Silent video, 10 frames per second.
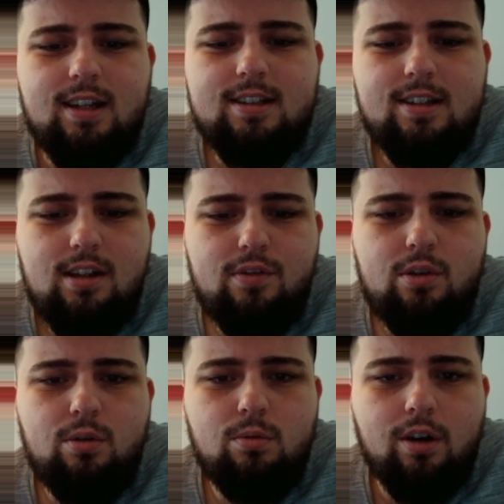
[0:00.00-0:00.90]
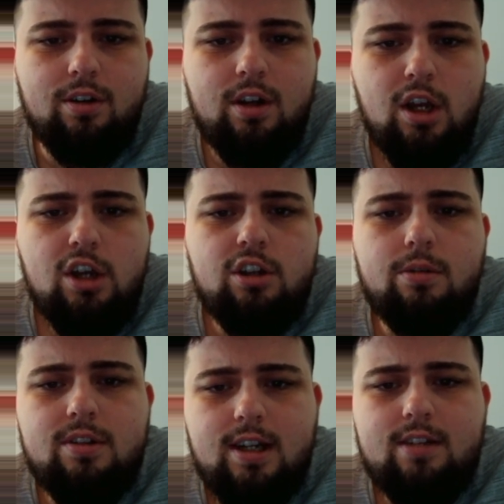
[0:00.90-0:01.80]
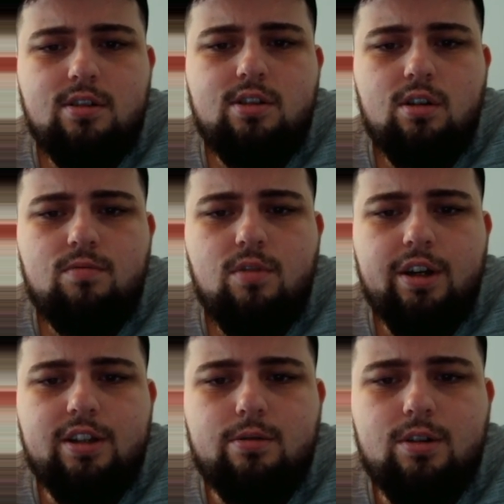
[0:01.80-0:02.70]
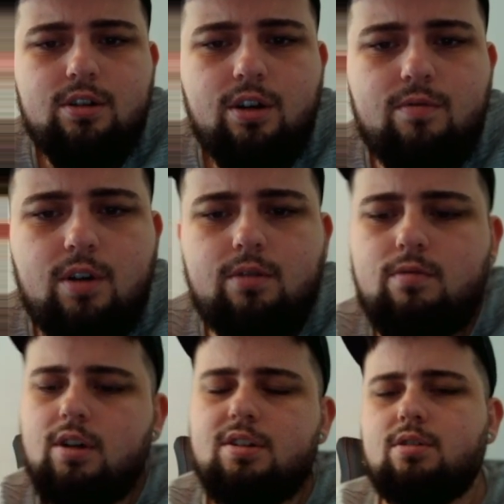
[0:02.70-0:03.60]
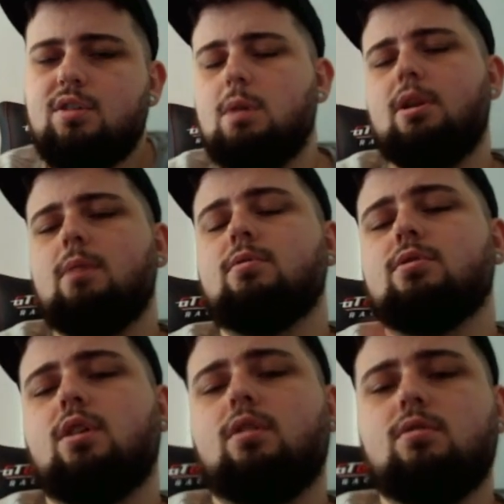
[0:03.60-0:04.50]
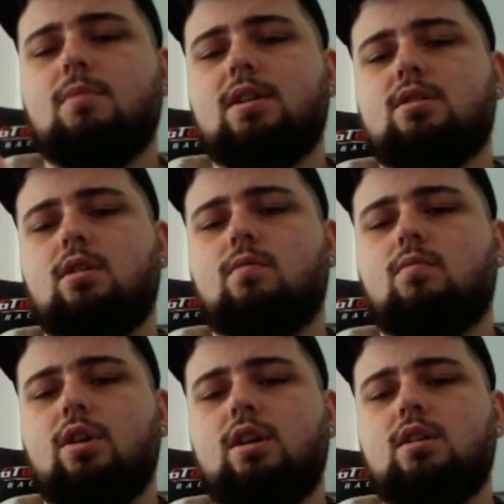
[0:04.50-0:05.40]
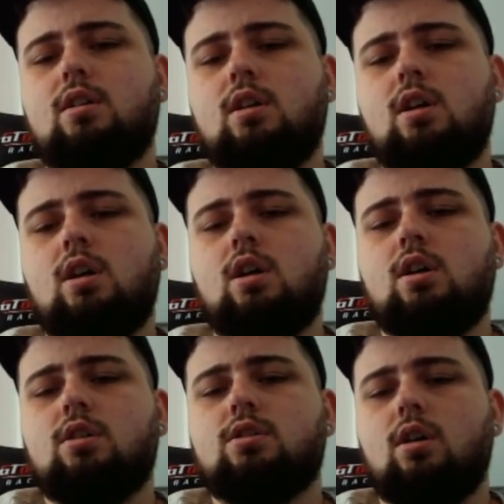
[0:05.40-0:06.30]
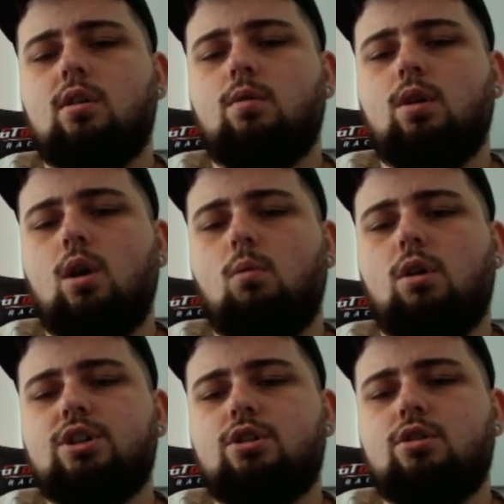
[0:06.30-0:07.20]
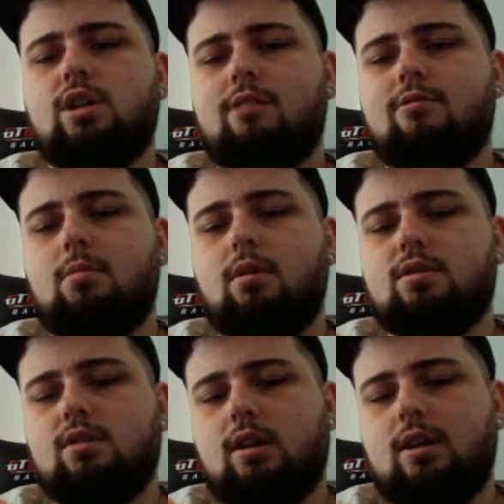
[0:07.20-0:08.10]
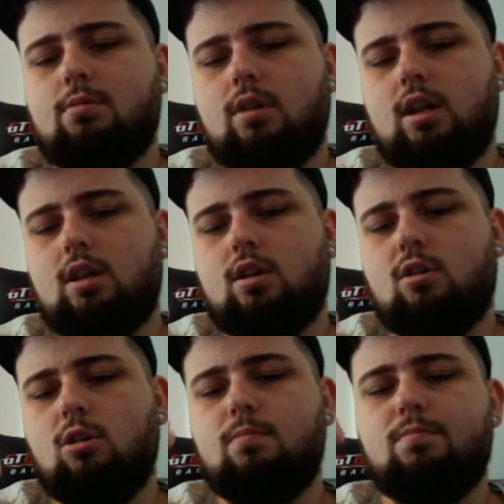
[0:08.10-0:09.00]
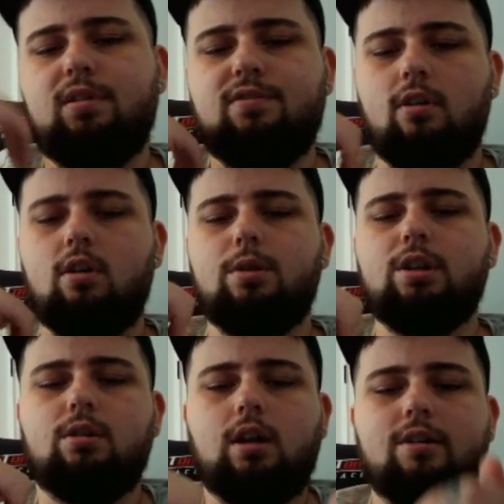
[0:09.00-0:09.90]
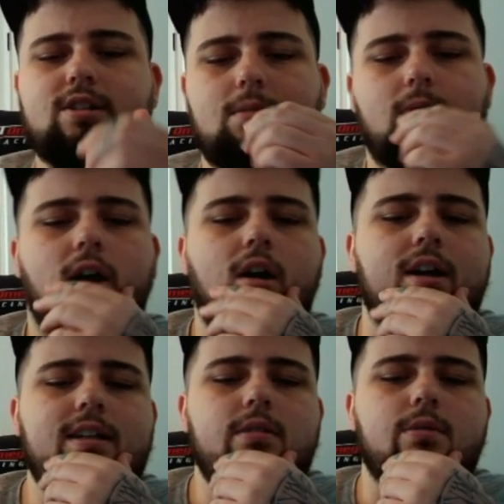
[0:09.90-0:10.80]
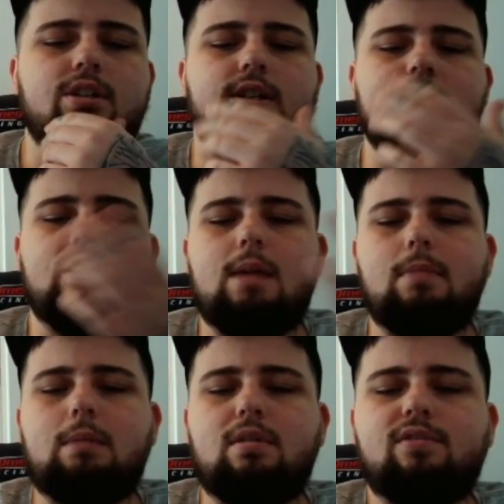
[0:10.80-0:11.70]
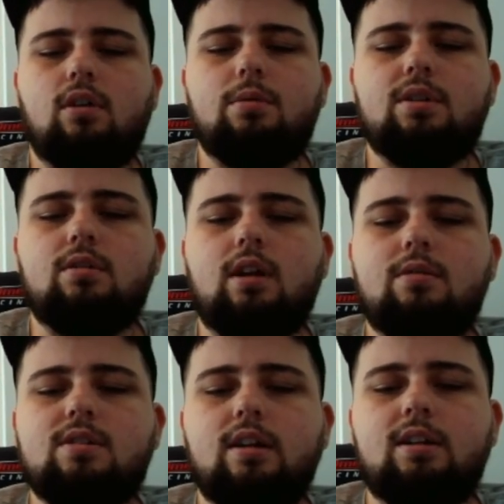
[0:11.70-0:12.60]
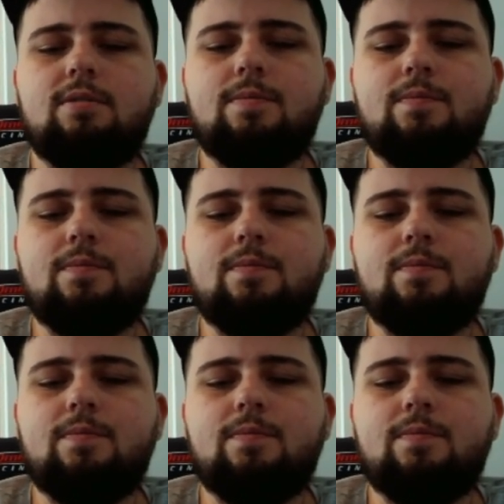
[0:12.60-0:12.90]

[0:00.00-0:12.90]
difficult one. You intend to turn right into a side road, right? So you're coming up, you're about to turn right. So why should you check for motorcyclists? Well, they could be following you closely behind, which is they may be following you closely.